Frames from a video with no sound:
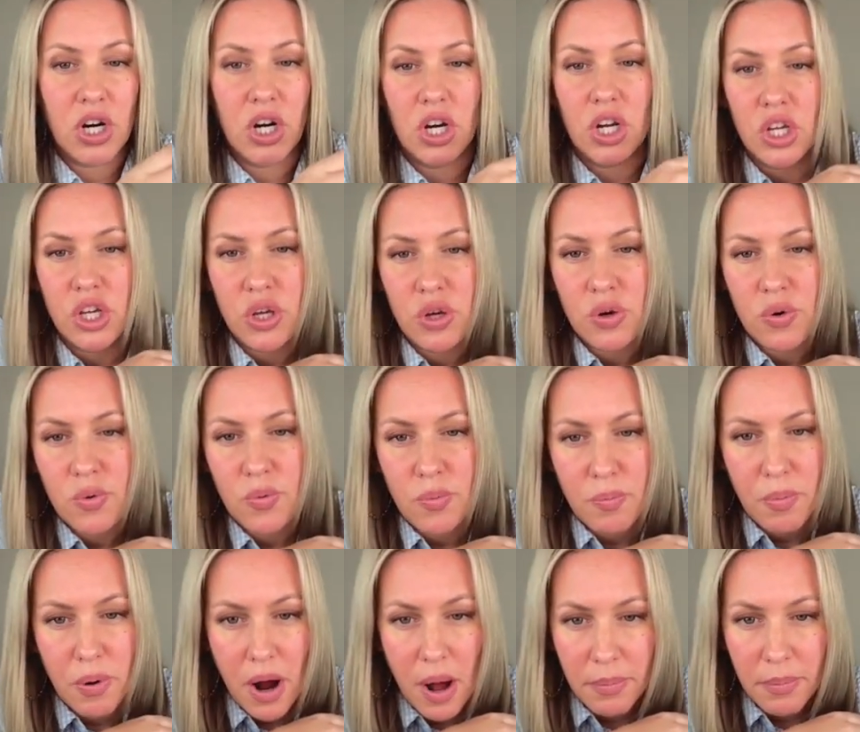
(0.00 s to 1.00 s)
you
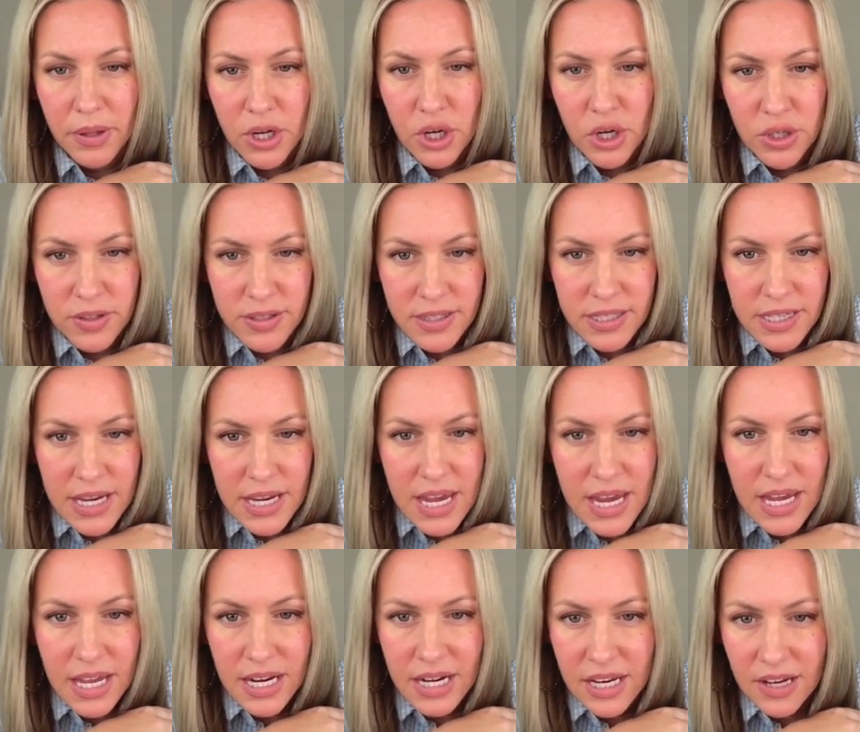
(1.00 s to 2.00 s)
probably couldn't see
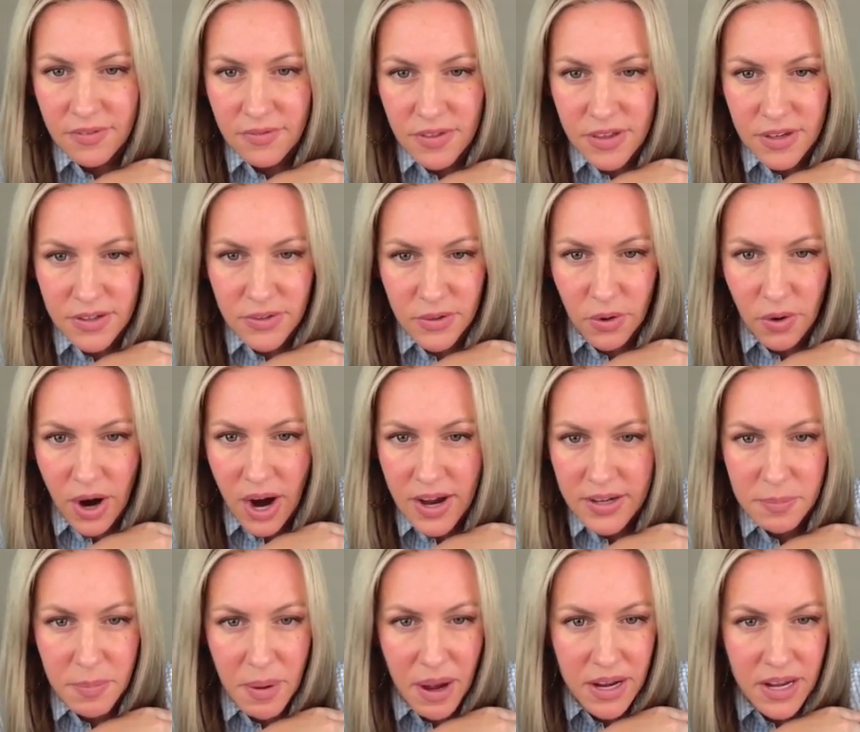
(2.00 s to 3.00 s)
any of this grass
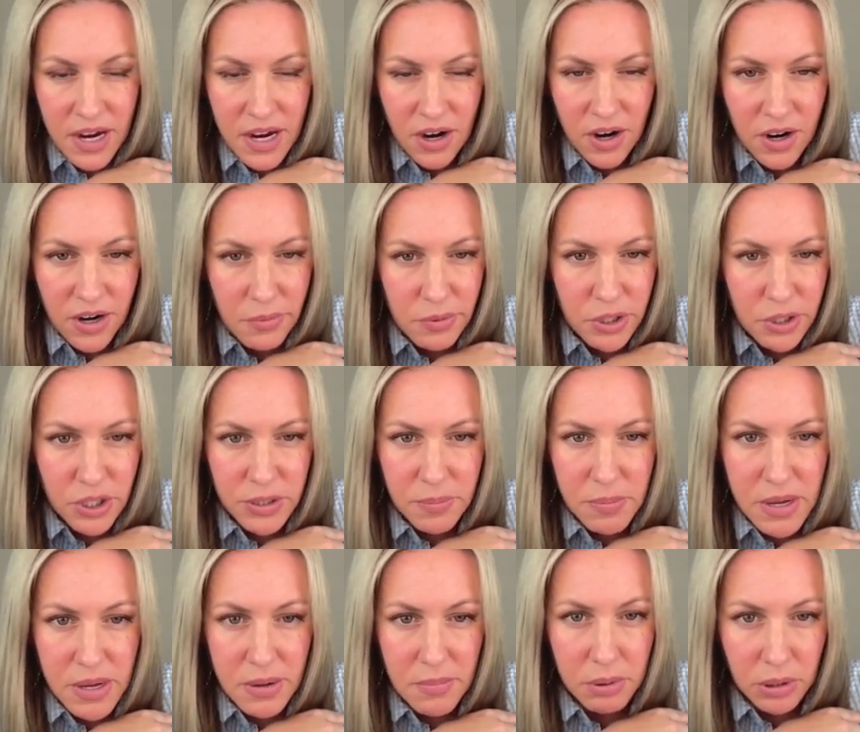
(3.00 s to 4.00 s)
back here. It would just be
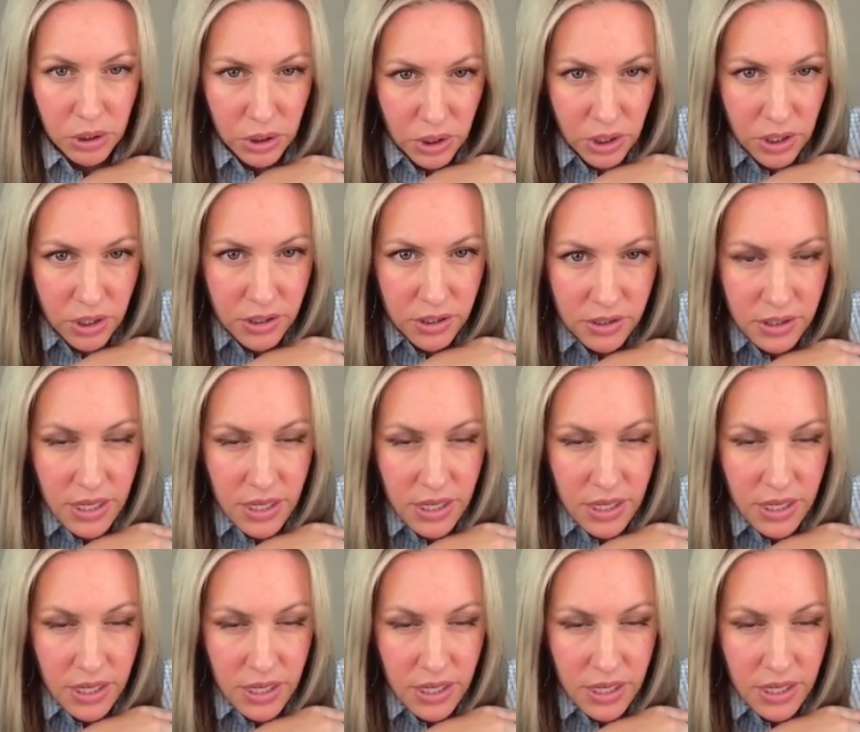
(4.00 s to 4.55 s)
a blur.